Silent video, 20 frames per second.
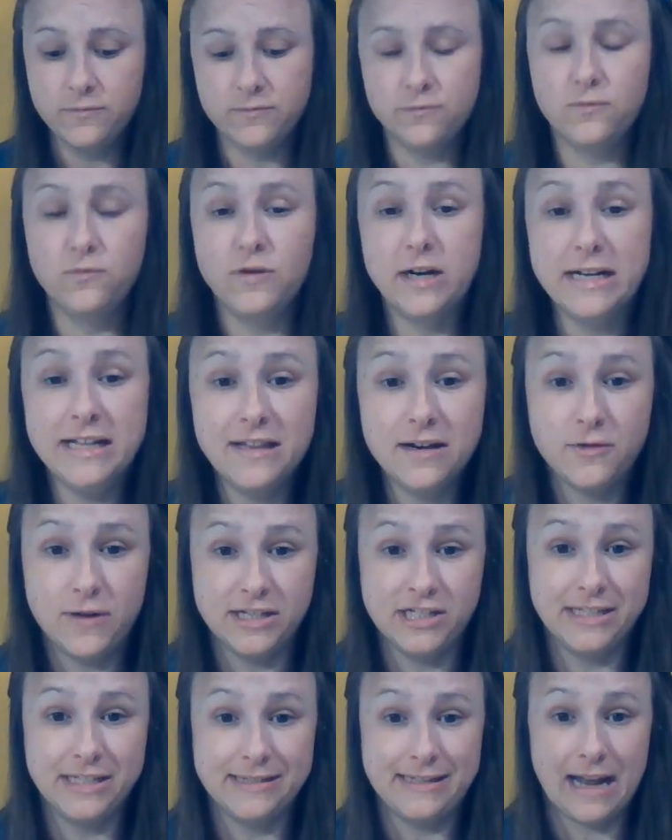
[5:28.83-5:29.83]
One of the
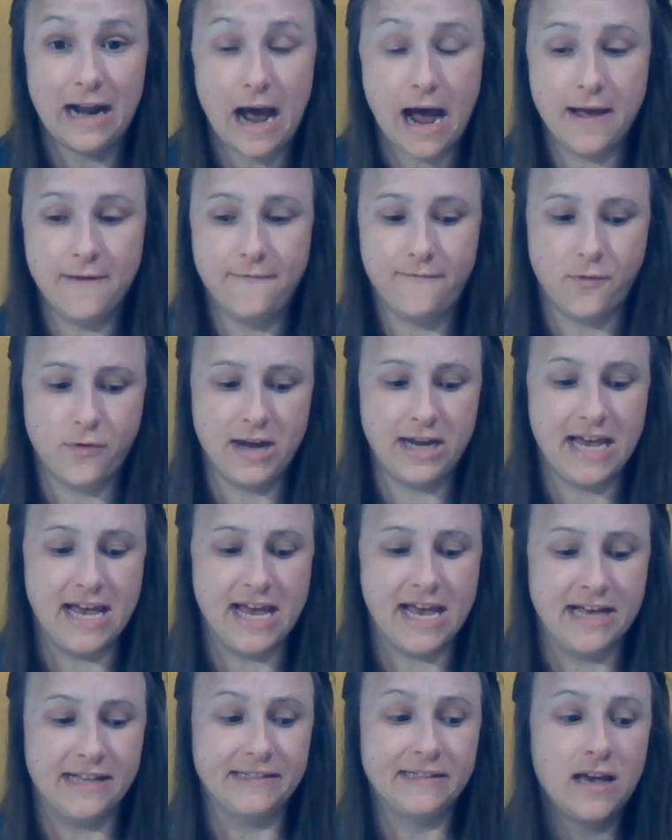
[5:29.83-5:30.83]
questions that I avoid
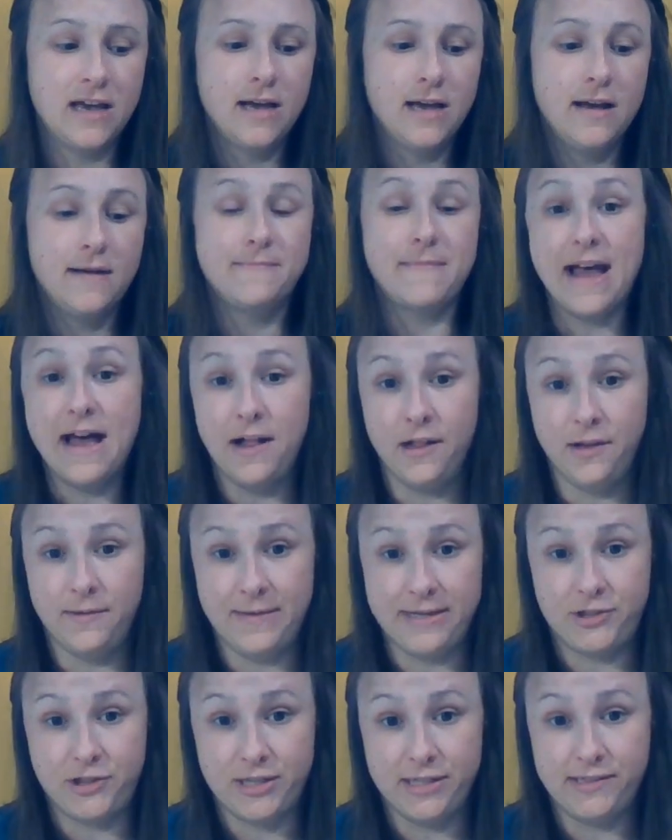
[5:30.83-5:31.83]
is my
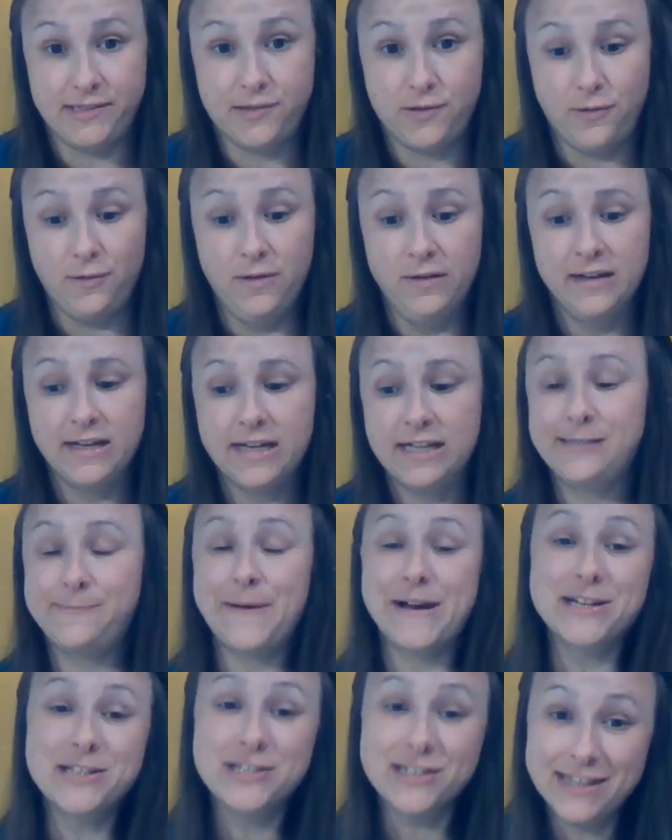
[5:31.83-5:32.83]
elementary school,
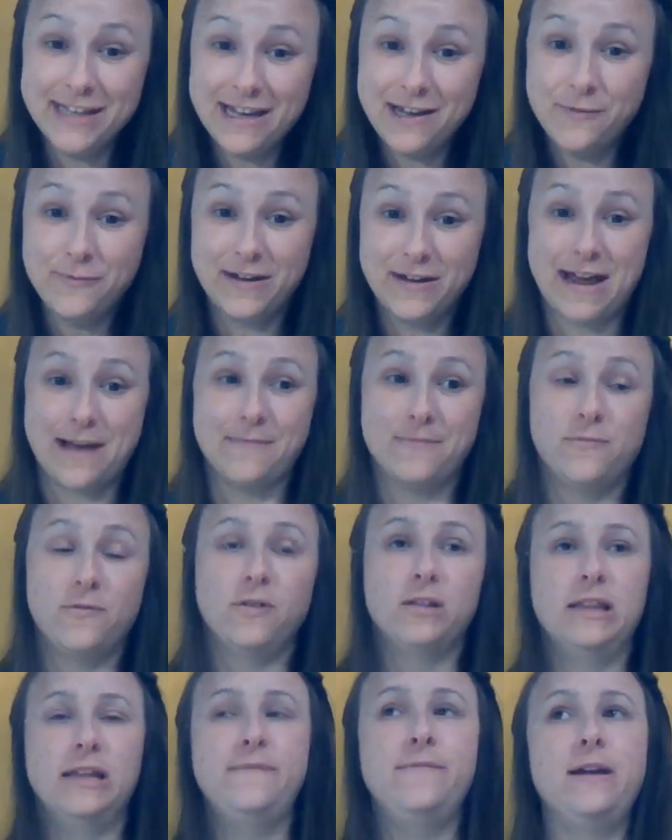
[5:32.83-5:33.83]
especially when I'm
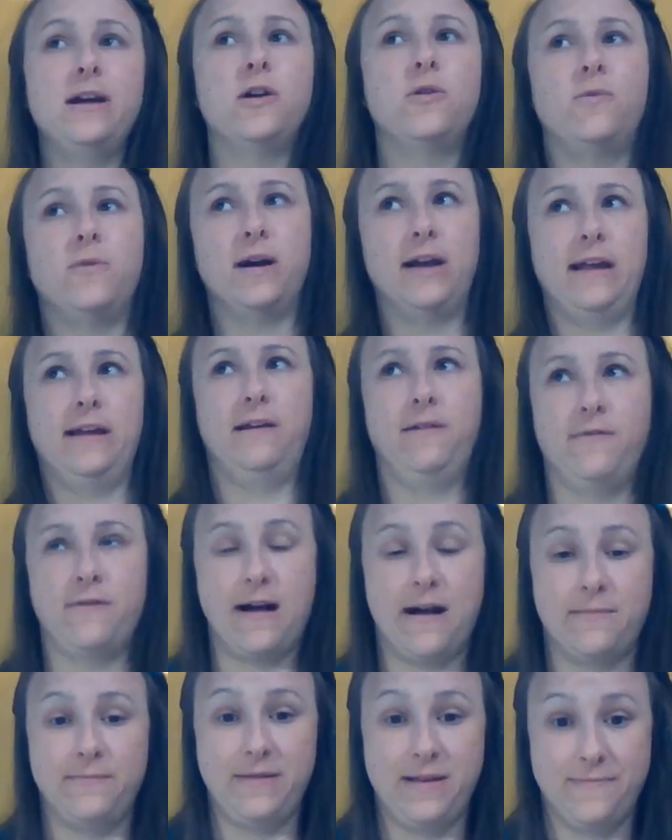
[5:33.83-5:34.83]
living or working
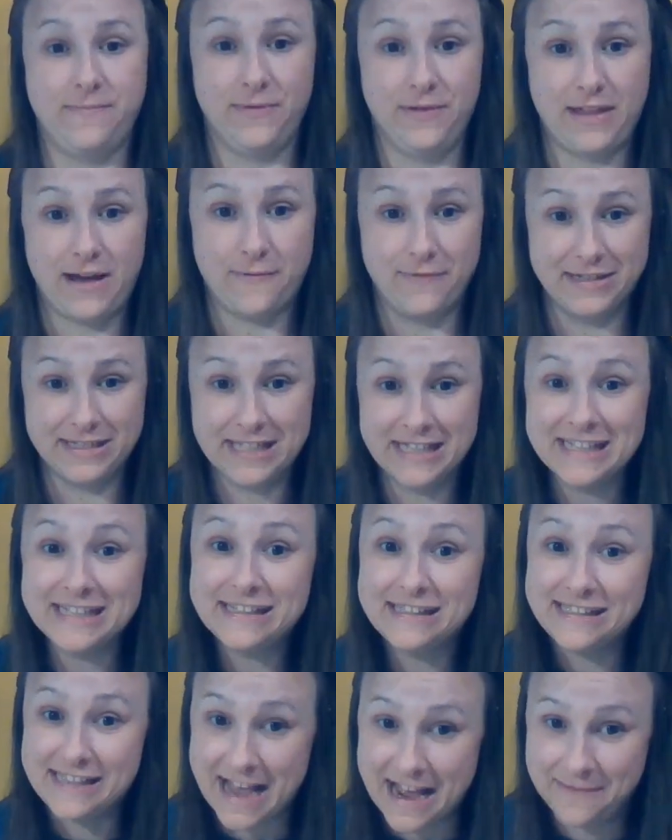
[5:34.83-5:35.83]
around people that went to the
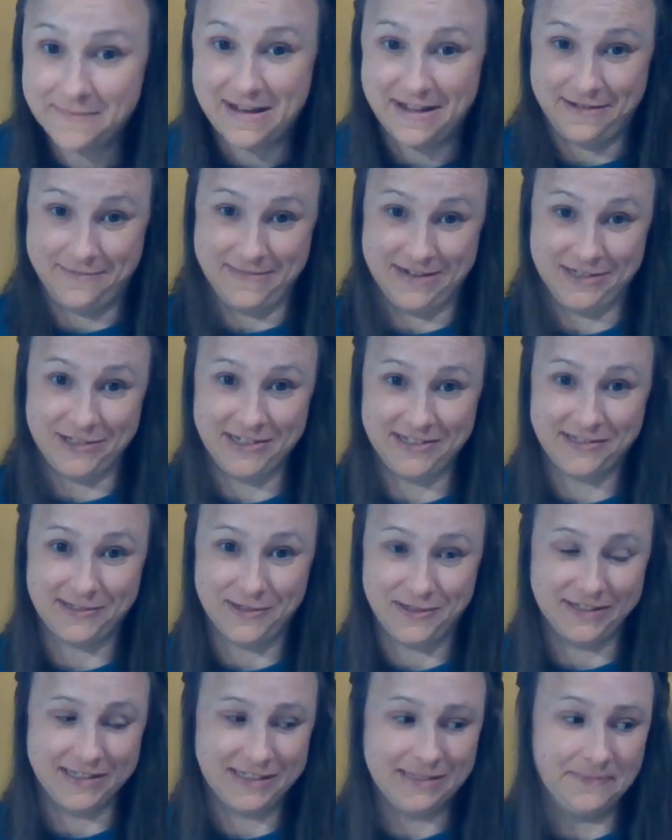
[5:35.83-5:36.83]
same elementary
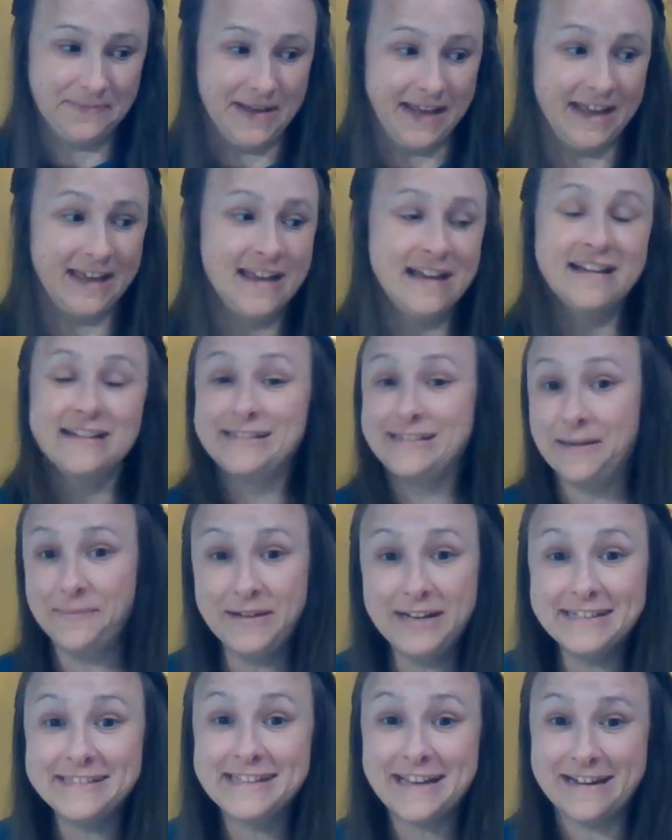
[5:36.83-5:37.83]
school as me.
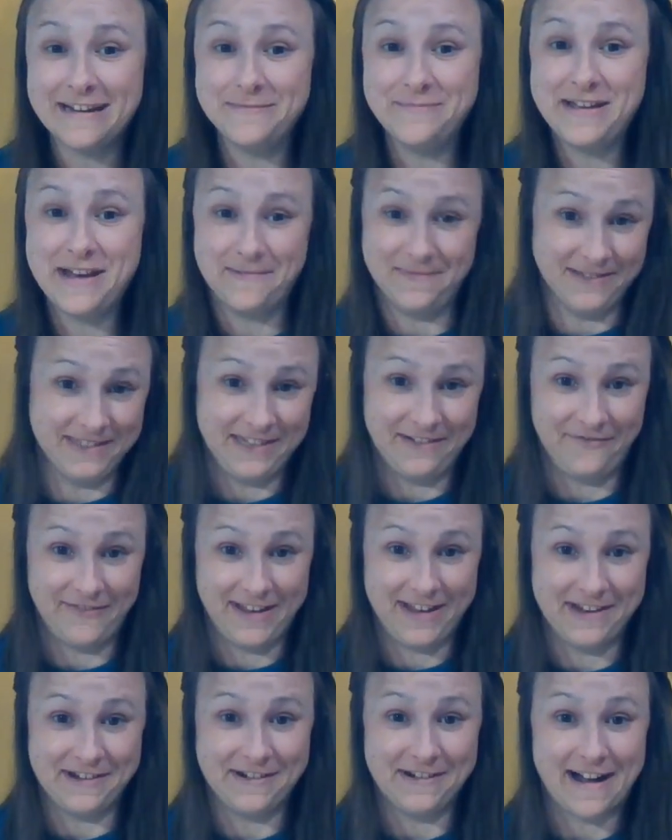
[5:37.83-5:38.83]
Somebody's going to be able to
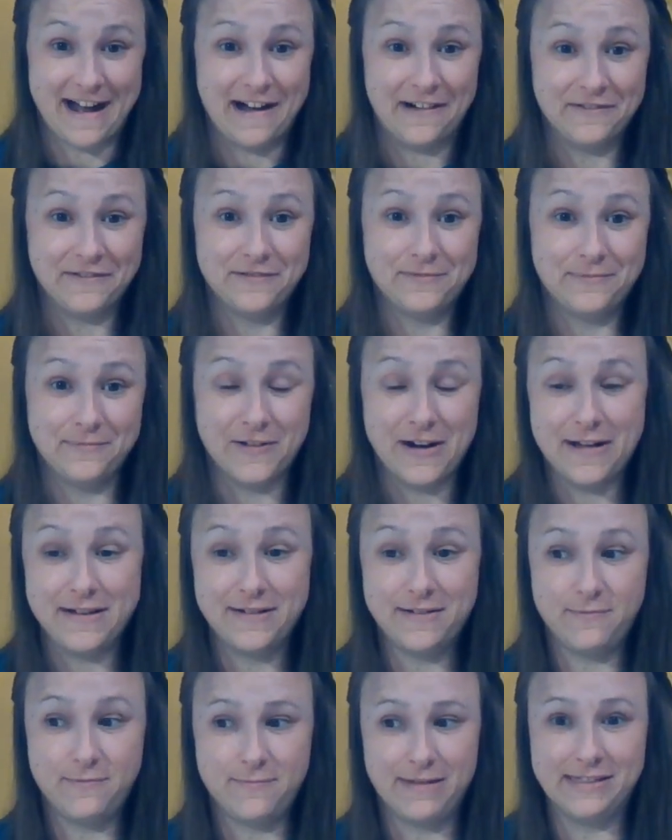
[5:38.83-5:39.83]
figure out what
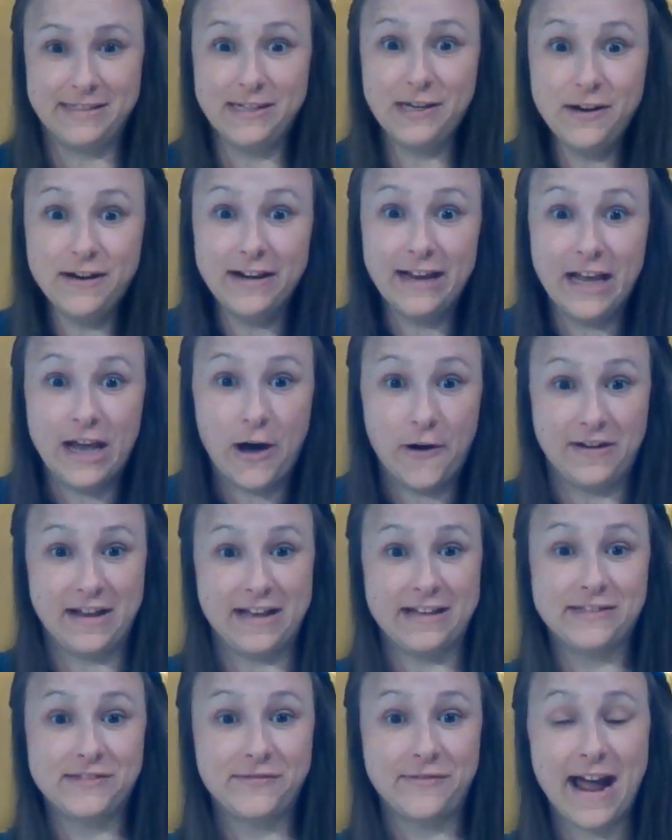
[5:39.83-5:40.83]
my security code
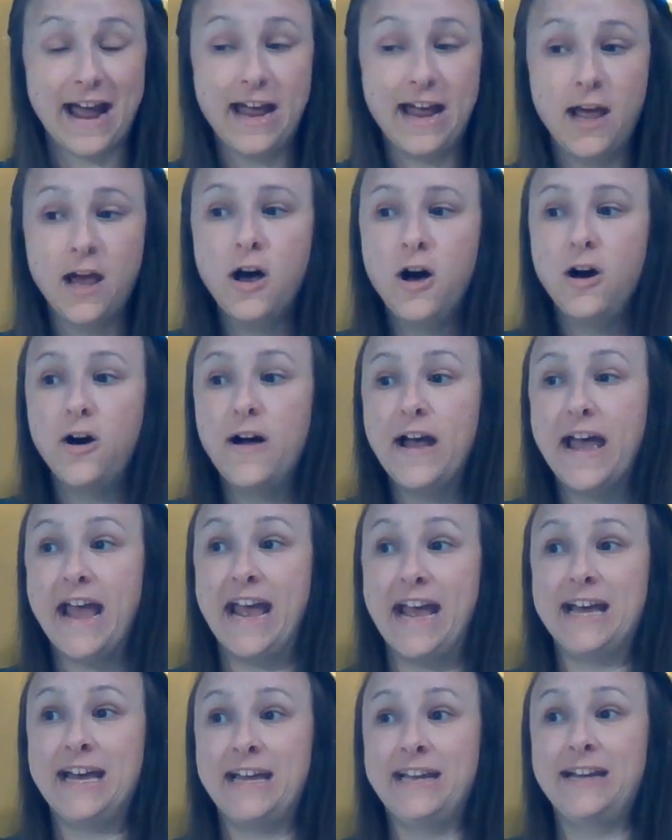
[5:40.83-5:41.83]
is, right?
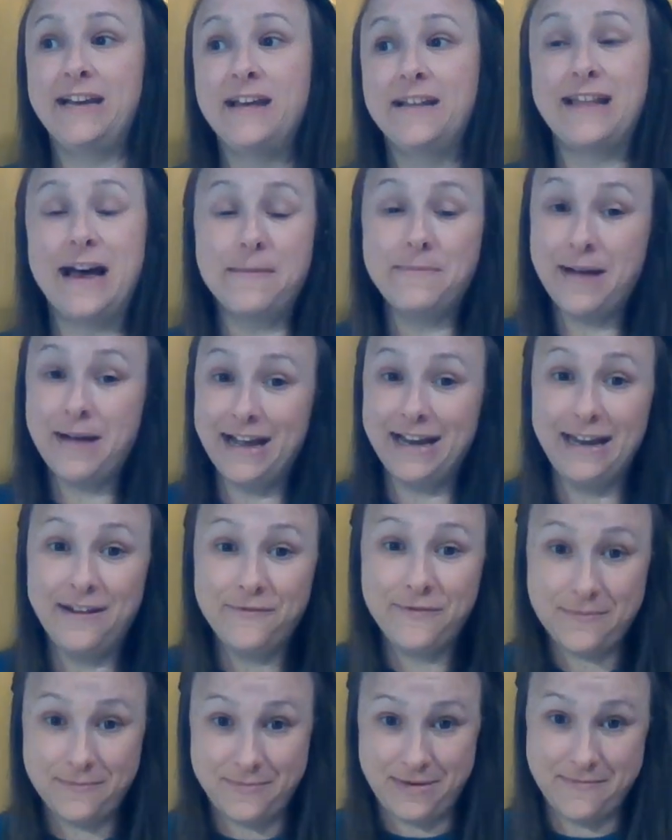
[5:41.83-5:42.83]
And that might
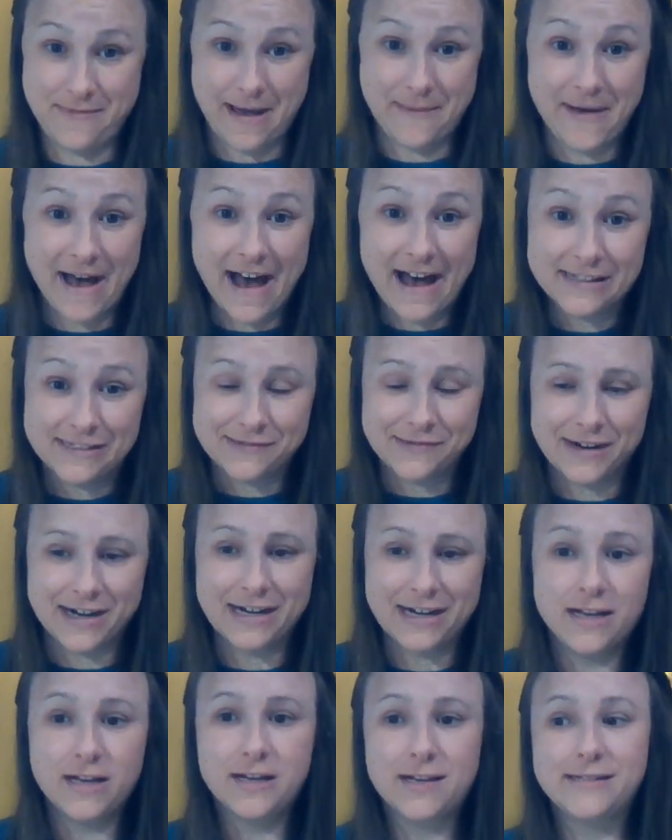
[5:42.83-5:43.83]
even be my
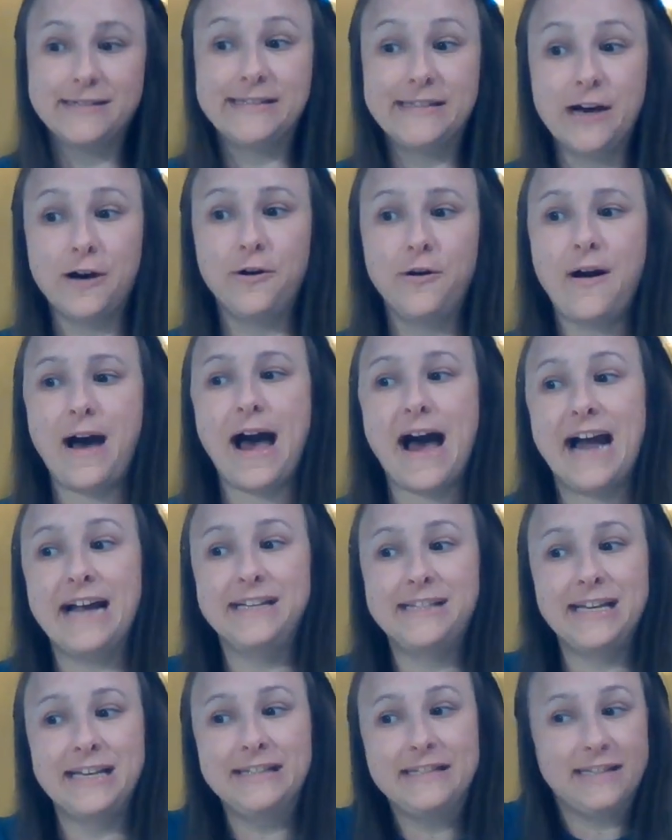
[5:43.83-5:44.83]
password. So I
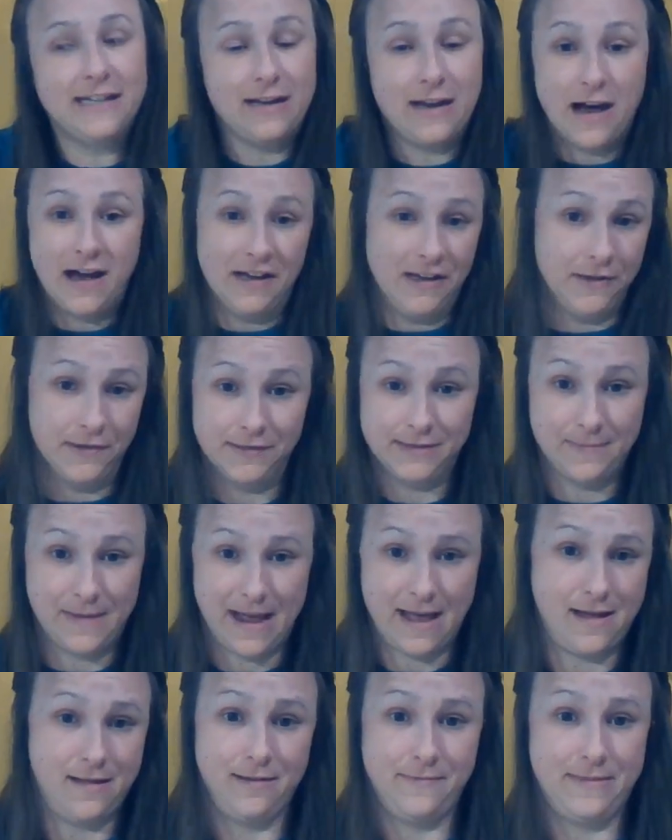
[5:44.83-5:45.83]
tend to not use
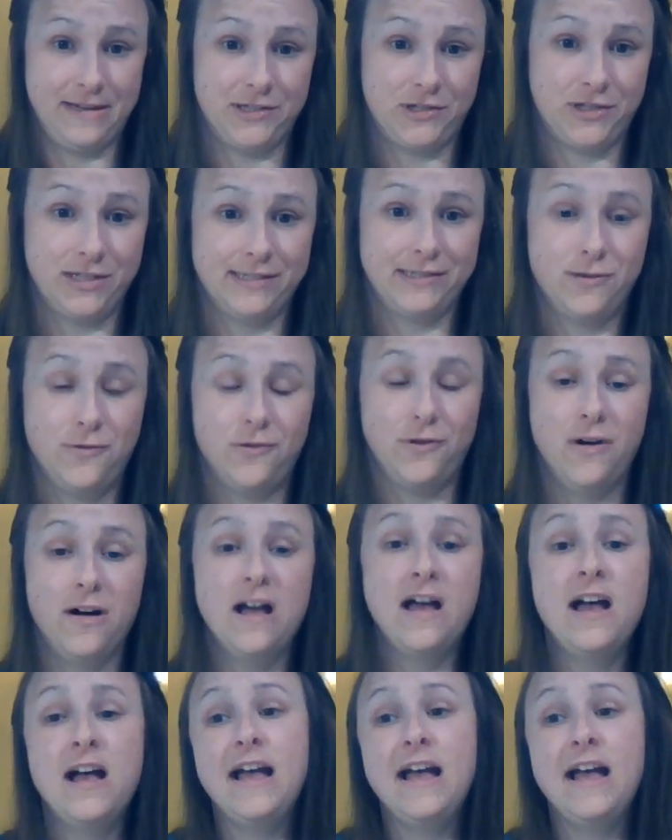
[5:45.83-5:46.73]
my elementary school.